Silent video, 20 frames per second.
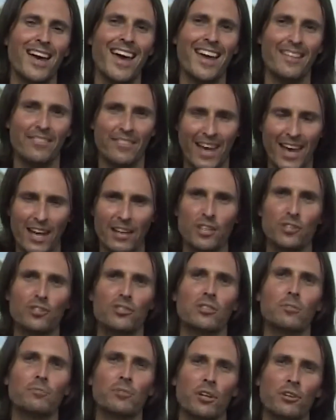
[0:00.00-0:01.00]
And that
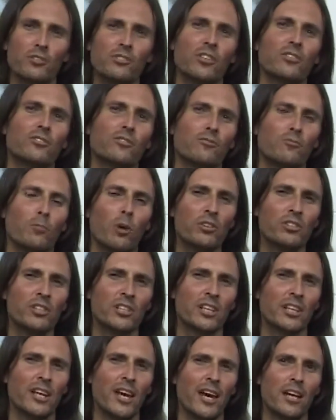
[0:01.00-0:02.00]
is the process of
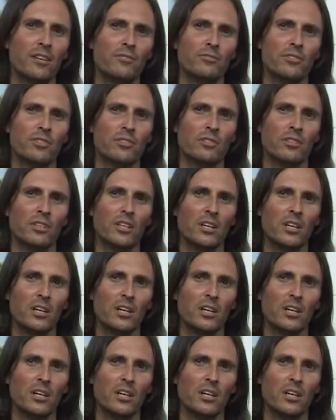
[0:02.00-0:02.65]
washing it out of you.